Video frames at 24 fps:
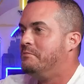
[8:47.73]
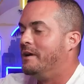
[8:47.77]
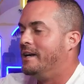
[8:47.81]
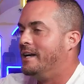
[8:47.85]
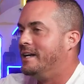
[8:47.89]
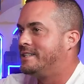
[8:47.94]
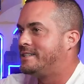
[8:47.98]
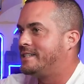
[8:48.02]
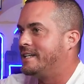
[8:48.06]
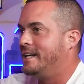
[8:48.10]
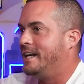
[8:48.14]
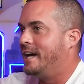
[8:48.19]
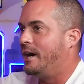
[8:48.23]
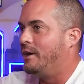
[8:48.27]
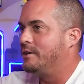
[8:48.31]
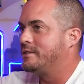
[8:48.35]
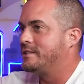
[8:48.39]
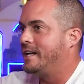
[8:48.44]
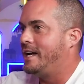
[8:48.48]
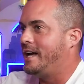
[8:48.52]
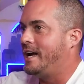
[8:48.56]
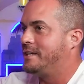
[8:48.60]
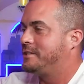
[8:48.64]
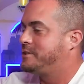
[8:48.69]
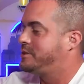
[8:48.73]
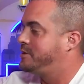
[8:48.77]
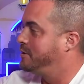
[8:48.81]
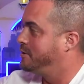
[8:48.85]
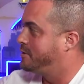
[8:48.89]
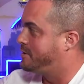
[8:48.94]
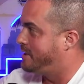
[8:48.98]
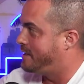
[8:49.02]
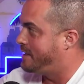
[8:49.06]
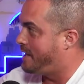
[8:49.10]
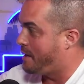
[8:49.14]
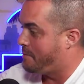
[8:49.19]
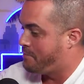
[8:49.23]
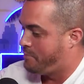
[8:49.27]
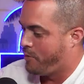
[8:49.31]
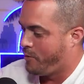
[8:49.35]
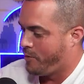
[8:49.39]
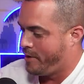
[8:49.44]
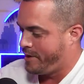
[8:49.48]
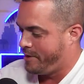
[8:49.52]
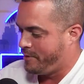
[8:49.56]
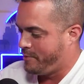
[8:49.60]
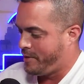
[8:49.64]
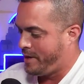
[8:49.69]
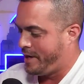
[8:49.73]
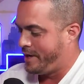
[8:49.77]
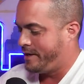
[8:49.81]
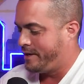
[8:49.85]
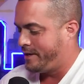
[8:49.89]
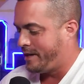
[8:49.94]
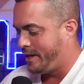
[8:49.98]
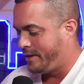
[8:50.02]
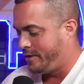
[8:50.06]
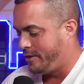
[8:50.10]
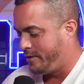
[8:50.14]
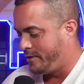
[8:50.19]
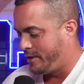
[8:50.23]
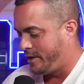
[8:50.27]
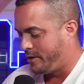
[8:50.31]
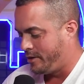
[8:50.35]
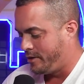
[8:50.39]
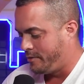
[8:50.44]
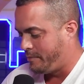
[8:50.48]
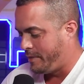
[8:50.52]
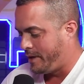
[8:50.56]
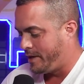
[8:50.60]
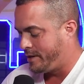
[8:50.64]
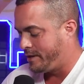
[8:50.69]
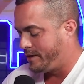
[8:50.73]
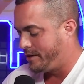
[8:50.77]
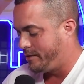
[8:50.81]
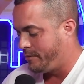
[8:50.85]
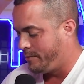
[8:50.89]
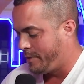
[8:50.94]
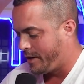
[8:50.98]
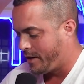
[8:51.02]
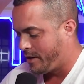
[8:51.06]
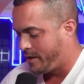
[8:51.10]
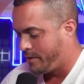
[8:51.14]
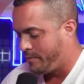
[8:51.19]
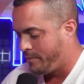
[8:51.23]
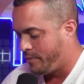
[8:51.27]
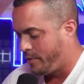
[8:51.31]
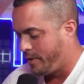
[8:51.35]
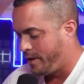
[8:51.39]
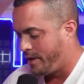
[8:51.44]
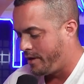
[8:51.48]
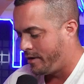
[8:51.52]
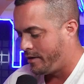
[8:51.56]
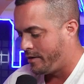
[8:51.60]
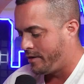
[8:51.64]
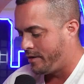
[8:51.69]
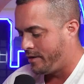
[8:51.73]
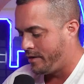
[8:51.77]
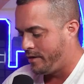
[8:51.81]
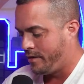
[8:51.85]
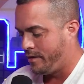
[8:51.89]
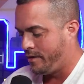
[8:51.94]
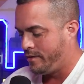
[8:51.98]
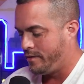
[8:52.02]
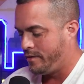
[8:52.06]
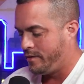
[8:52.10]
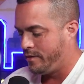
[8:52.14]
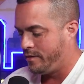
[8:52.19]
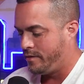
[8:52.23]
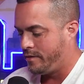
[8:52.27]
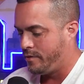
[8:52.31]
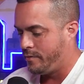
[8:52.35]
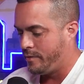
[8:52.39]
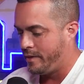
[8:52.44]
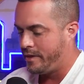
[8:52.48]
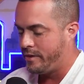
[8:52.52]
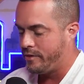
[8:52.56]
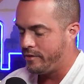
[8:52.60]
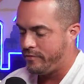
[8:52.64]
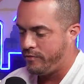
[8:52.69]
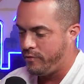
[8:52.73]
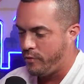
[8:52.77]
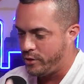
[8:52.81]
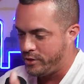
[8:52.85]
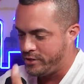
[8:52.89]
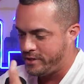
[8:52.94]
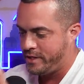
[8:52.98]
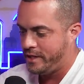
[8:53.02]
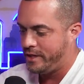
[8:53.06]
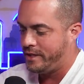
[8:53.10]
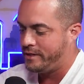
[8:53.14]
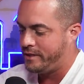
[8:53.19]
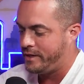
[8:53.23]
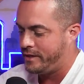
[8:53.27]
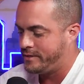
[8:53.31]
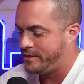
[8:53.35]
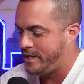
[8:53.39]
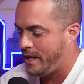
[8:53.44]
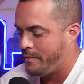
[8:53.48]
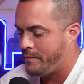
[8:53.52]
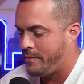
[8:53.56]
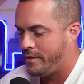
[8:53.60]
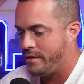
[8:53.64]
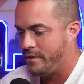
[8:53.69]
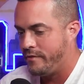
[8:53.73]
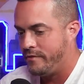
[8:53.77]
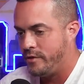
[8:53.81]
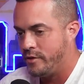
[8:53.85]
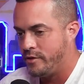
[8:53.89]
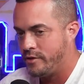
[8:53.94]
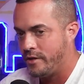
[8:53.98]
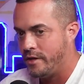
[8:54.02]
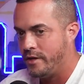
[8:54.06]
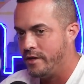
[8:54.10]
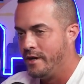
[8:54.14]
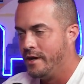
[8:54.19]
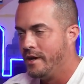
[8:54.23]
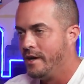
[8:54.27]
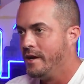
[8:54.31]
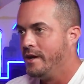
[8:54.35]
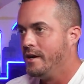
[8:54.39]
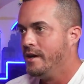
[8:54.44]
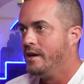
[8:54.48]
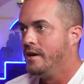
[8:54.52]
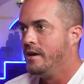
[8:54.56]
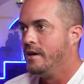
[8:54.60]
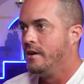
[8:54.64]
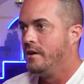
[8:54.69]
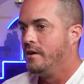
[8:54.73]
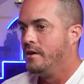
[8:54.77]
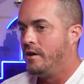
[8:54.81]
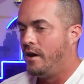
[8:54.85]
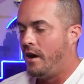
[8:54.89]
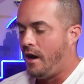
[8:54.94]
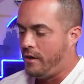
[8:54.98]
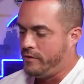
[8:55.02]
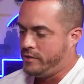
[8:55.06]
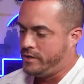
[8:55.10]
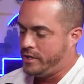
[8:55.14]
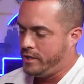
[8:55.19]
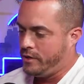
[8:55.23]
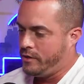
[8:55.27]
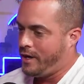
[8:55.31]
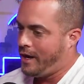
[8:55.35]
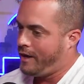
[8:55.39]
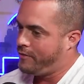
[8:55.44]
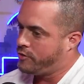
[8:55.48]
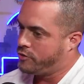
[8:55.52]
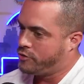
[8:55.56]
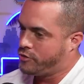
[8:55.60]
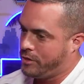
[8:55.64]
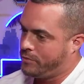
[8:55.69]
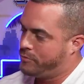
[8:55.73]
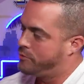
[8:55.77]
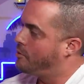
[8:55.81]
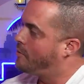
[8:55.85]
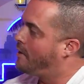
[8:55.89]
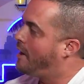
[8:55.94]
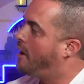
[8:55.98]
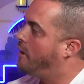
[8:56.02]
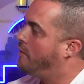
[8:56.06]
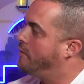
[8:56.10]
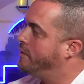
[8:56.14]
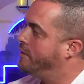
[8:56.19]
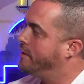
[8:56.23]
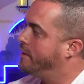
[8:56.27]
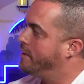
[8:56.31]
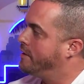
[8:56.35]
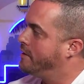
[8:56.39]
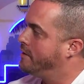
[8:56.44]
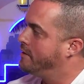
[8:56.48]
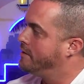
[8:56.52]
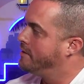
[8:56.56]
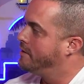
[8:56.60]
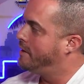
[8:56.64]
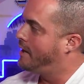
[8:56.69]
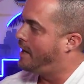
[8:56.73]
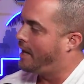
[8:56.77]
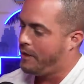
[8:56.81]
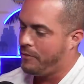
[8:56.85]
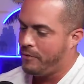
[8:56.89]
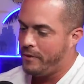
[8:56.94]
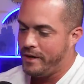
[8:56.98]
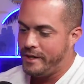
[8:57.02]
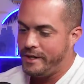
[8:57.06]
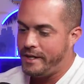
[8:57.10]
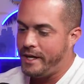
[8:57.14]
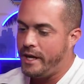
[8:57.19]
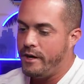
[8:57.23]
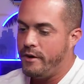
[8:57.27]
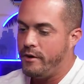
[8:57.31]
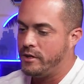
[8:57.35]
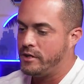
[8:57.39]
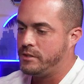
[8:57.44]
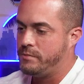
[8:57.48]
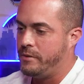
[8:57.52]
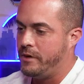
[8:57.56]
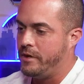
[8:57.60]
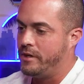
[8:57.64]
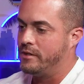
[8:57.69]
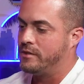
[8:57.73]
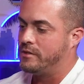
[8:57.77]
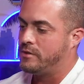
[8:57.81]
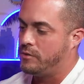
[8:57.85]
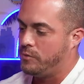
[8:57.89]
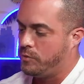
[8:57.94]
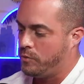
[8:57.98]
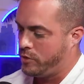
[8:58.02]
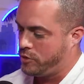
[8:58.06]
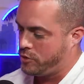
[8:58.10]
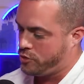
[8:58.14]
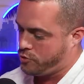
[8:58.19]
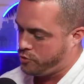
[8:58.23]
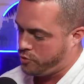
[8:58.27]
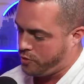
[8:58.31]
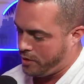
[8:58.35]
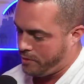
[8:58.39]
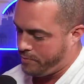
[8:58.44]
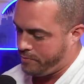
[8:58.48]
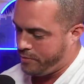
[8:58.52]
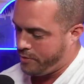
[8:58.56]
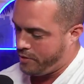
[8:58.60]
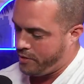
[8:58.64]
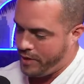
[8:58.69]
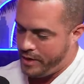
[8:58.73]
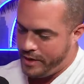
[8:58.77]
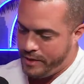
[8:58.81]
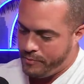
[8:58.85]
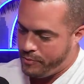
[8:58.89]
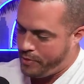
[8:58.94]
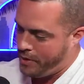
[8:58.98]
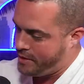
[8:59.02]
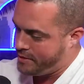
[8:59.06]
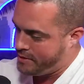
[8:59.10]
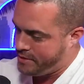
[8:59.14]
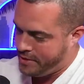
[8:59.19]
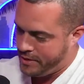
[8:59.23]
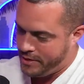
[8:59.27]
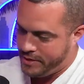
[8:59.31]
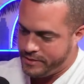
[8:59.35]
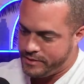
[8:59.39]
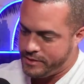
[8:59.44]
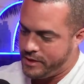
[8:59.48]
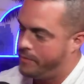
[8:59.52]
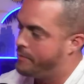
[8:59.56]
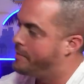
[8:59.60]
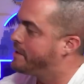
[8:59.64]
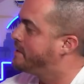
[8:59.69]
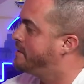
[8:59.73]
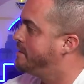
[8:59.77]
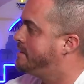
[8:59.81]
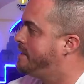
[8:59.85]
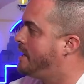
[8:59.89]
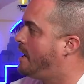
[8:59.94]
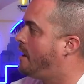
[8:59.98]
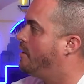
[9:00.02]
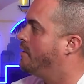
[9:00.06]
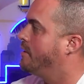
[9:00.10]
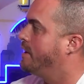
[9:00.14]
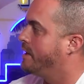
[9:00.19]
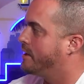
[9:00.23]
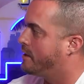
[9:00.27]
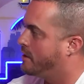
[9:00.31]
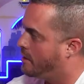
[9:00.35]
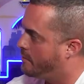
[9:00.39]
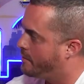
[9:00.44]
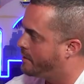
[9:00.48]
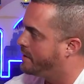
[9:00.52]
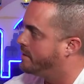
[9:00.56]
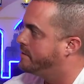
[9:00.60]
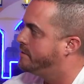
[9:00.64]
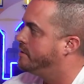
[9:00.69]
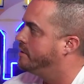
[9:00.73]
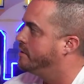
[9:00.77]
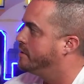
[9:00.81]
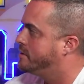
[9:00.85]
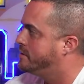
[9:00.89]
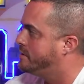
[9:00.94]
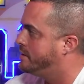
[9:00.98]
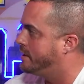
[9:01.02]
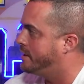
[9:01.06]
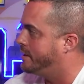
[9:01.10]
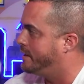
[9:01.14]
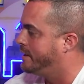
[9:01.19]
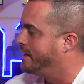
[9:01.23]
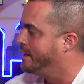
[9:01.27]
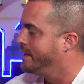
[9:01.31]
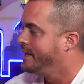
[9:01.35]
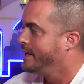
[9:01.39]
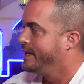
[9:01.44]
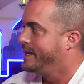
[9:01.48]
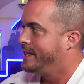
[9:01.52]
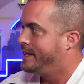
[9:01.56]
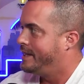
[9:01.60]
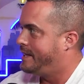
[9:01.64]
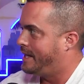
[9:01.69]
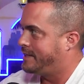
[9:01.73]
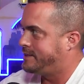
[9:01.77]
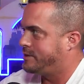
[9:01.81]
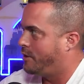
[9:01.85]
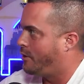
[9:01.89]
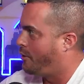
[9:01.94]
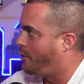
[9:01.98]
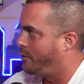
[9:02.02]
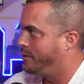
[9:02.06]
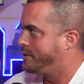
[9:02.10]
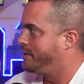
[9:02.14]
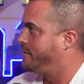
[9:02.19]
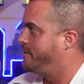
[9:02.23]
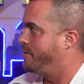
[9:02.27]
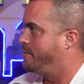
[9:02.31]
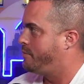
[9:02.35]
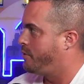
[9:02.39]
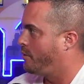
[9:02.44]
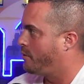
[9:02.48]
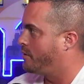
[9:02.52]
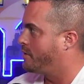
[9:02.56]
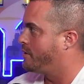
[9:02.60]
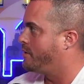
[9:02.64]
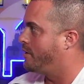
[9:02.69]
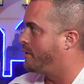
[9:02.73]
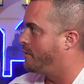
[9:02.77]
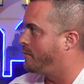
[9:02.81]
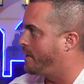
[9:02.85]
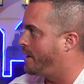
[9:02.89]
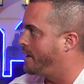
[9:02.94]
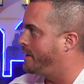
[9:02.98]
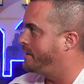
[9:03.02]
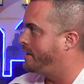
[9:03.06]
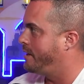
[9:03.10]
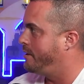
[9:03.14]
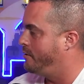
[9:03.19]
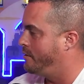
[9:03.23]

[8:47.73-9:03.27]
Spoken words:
But listen, I was gonna ask you to that point, right? And you make a good point on the way you're foreseeing things happen in the future. Obviously, you have the Trump Doral over there. I want to get your experience when Trump or any president is coming to town and coming into your city. That's a whole different protocol, right? That